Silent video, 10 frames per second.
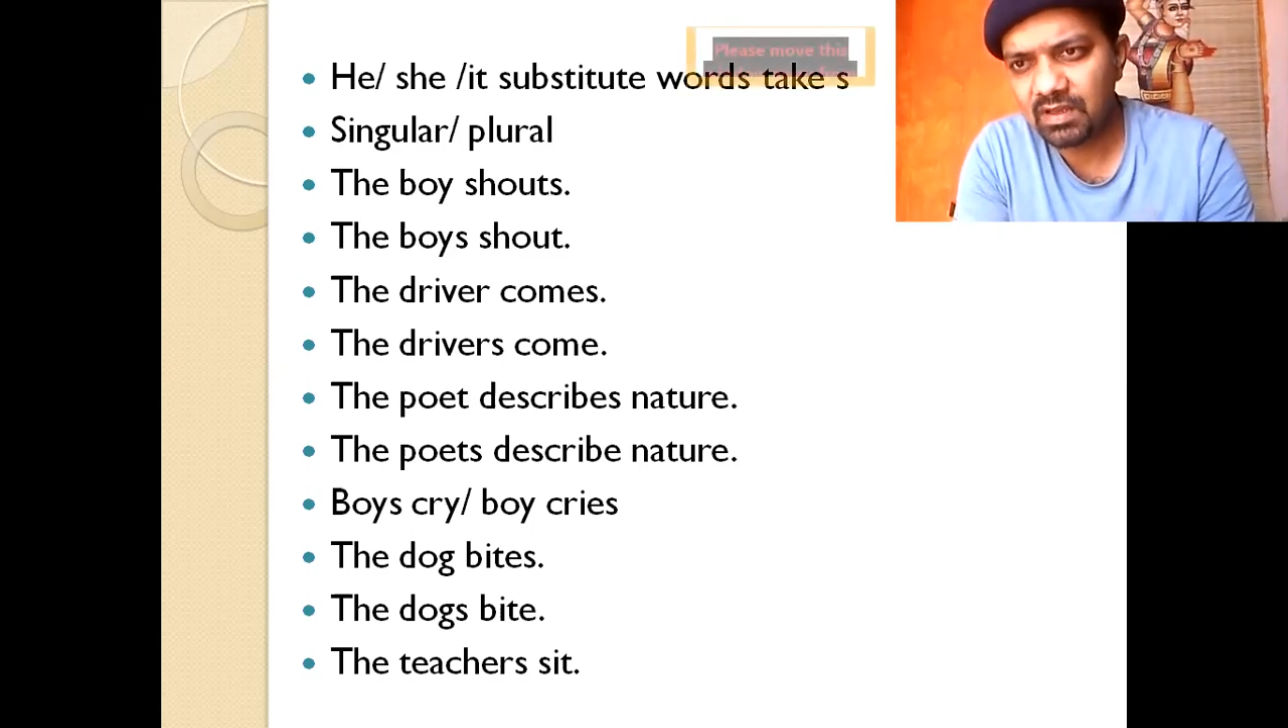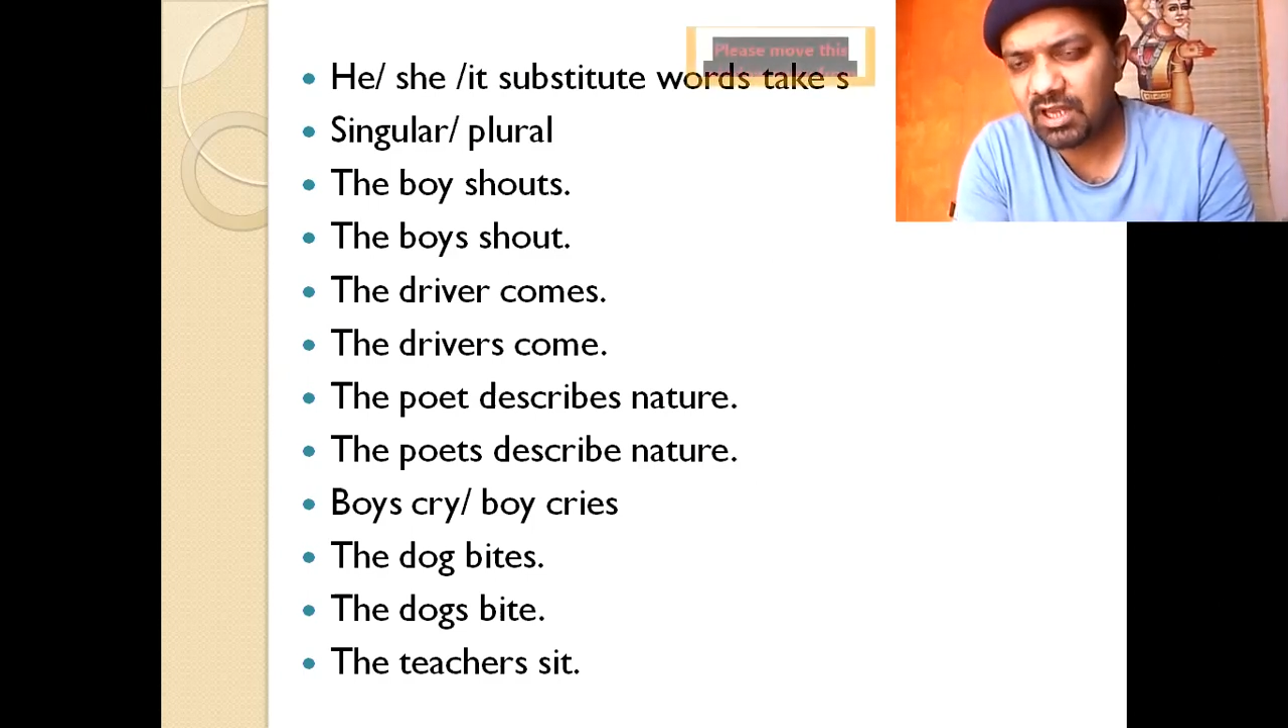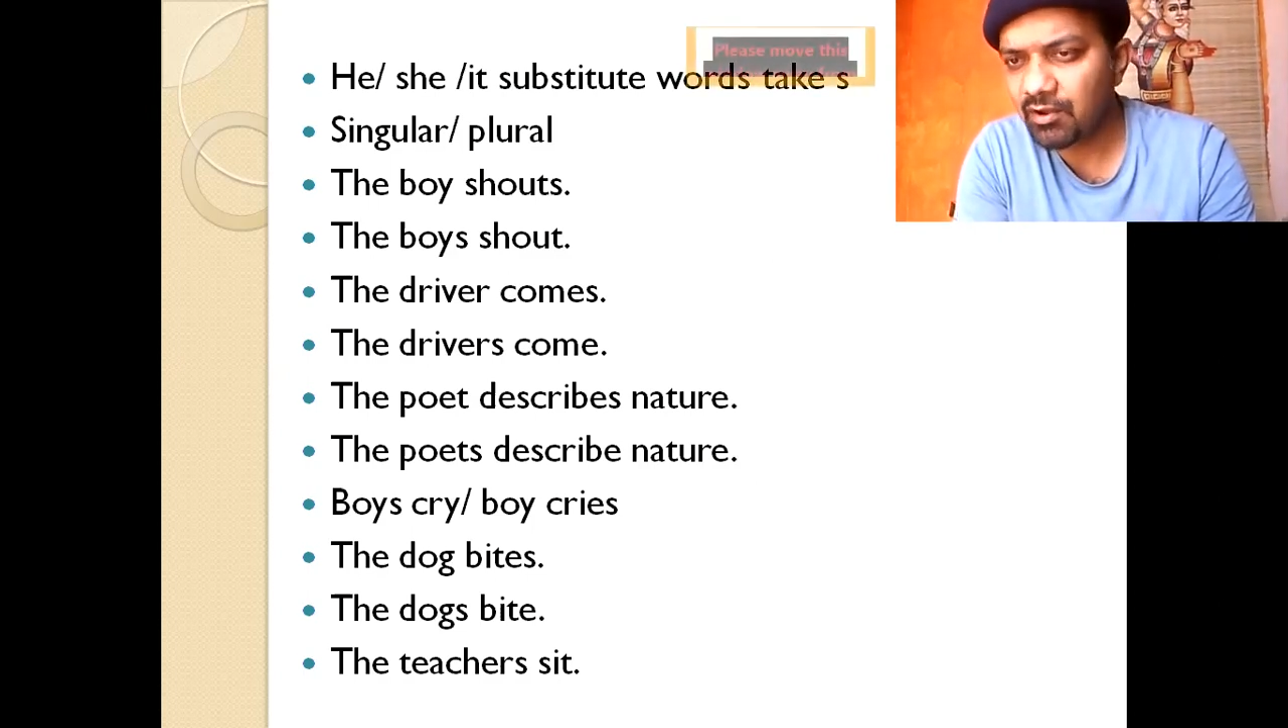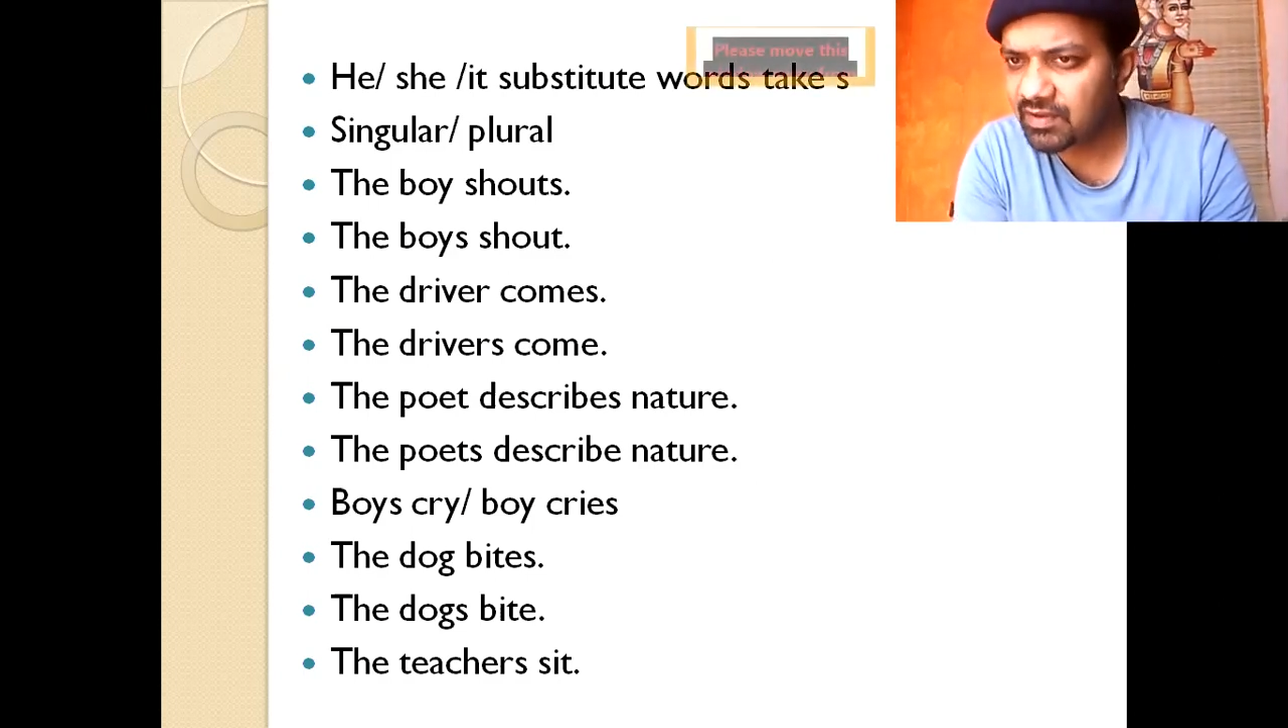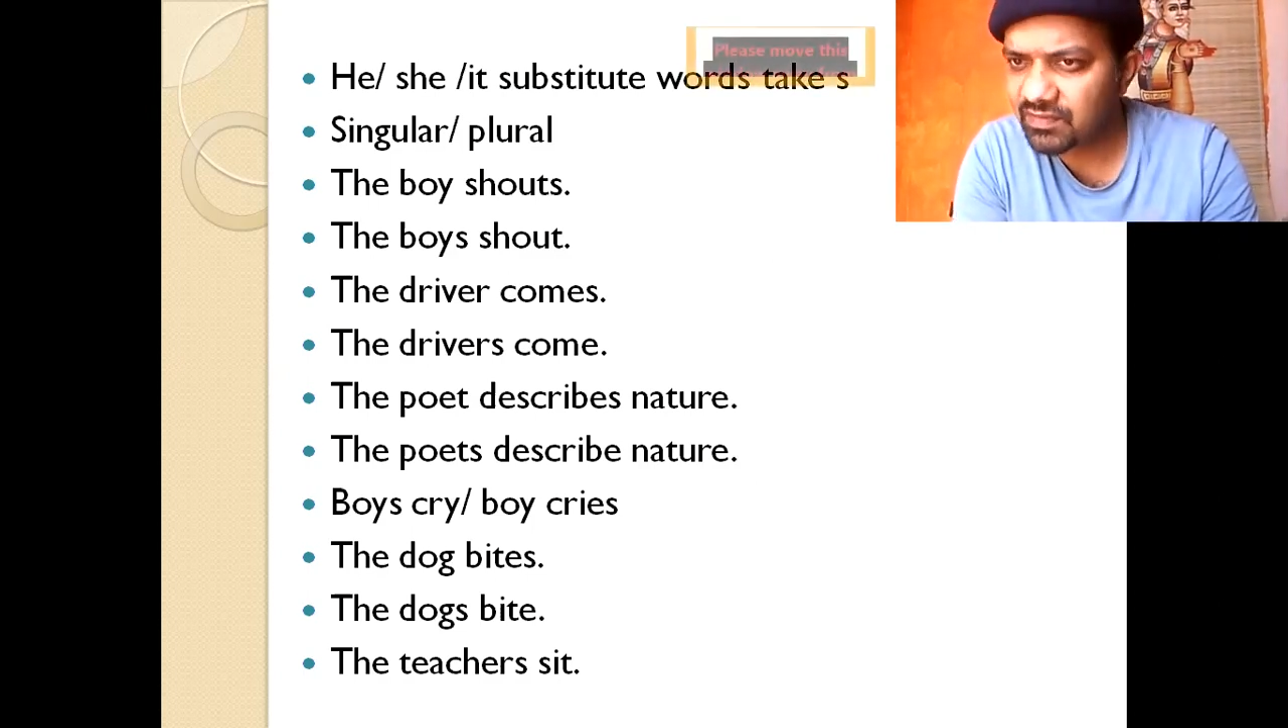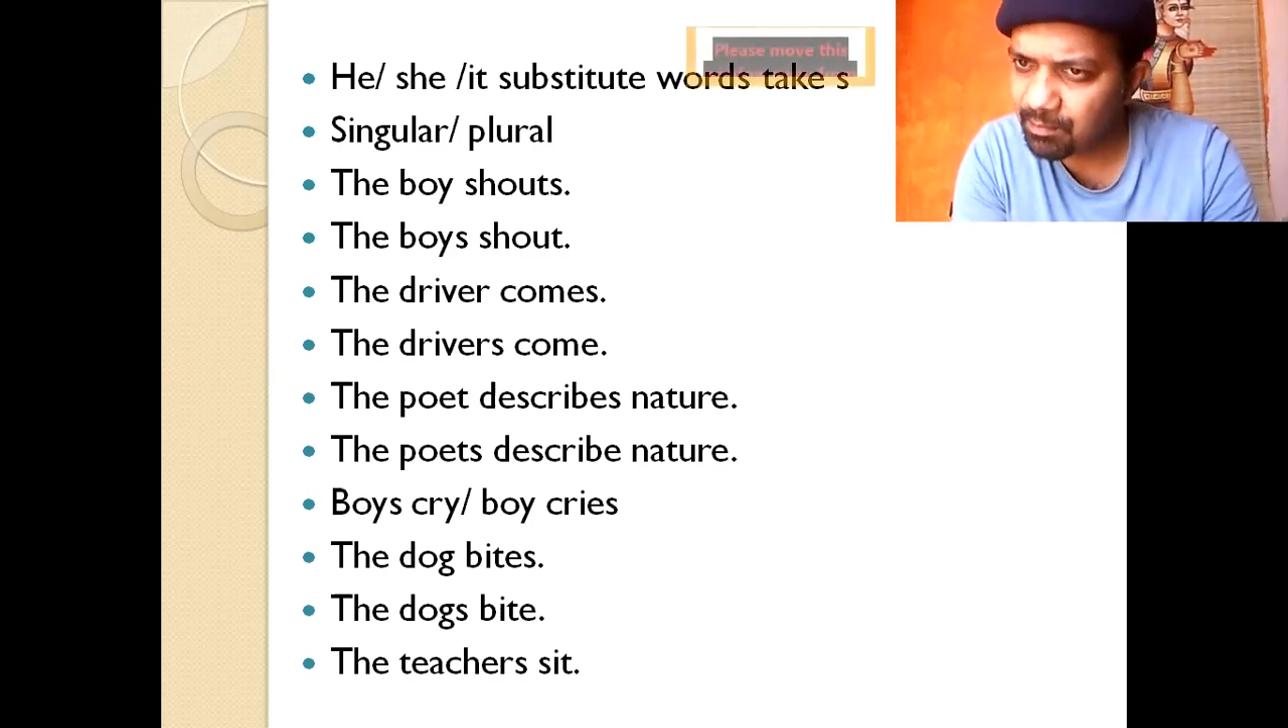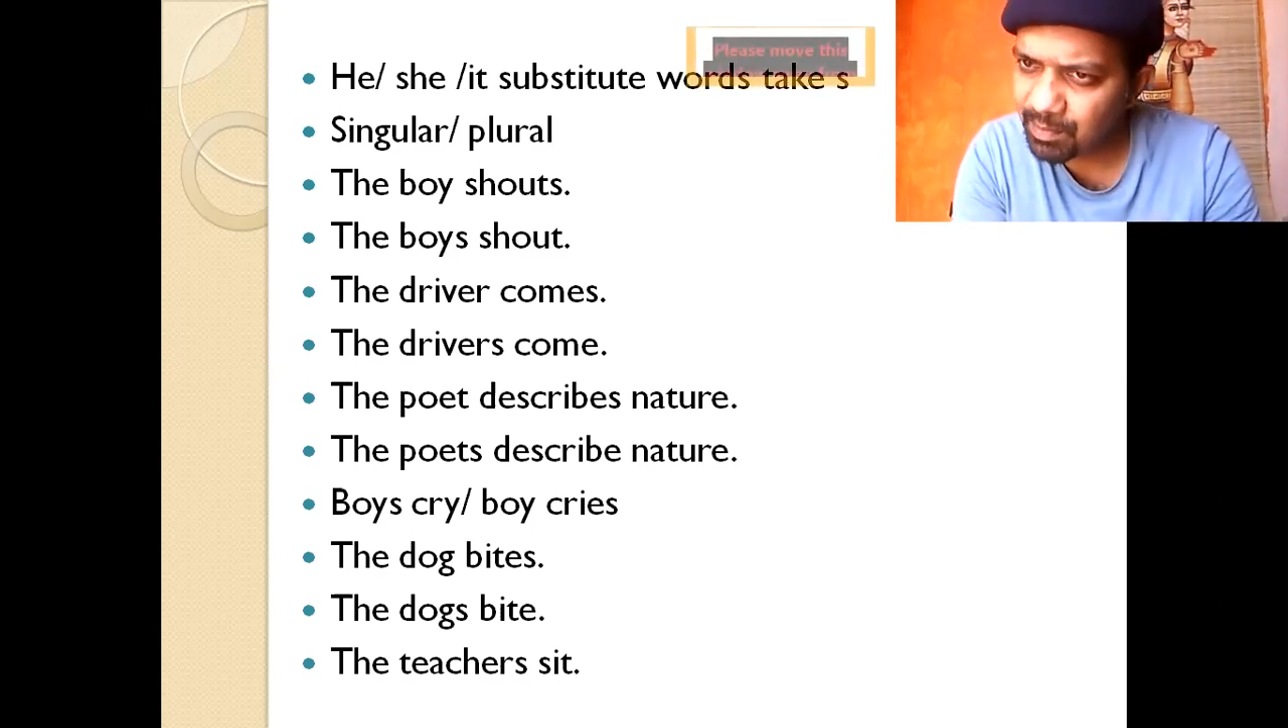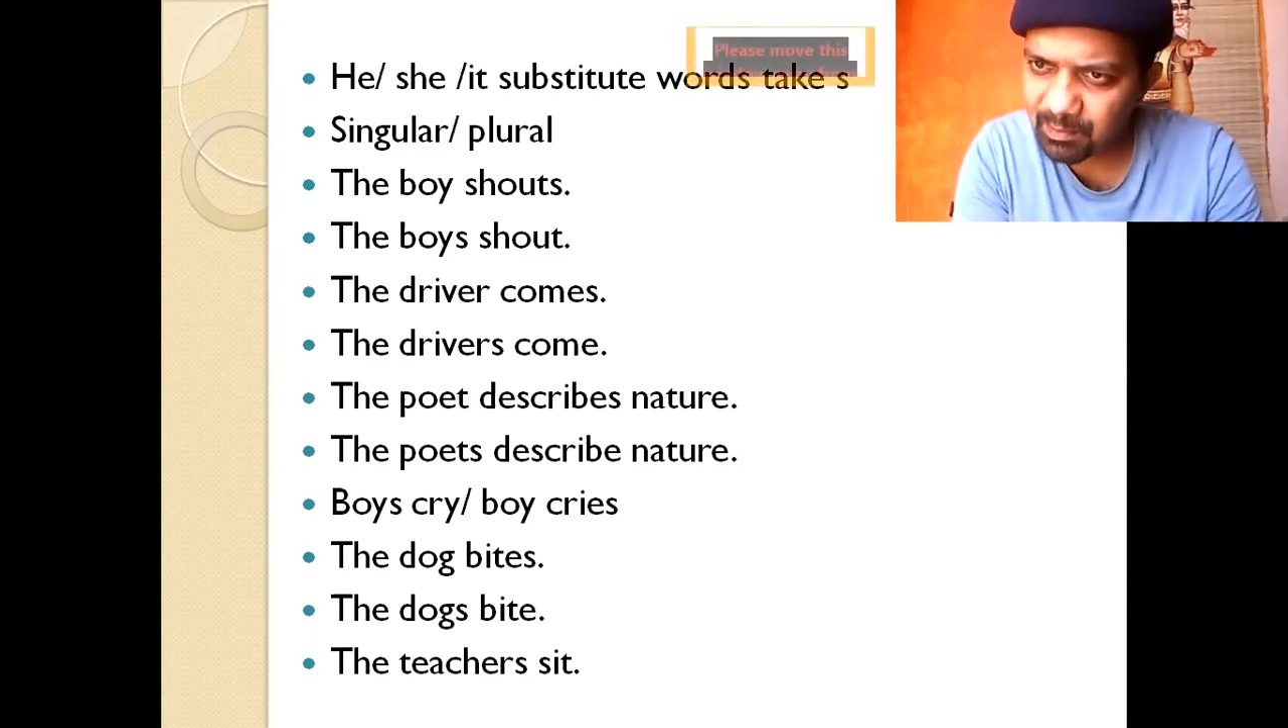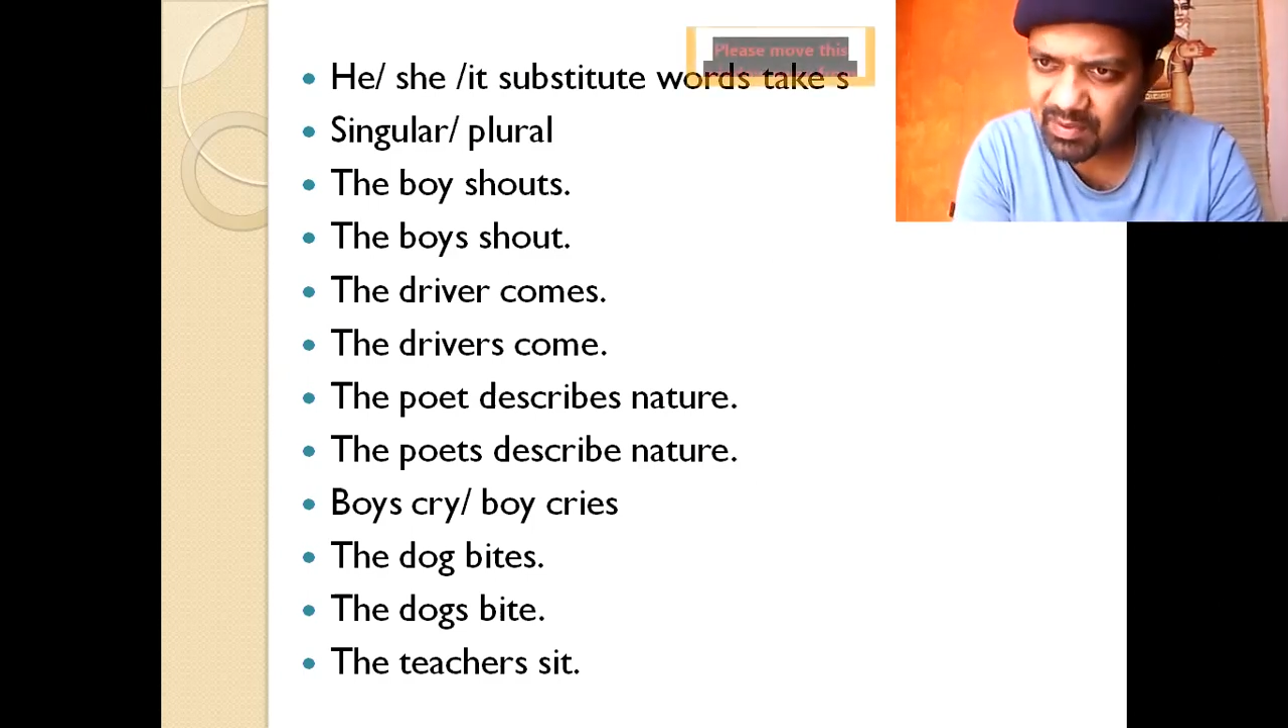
Even simple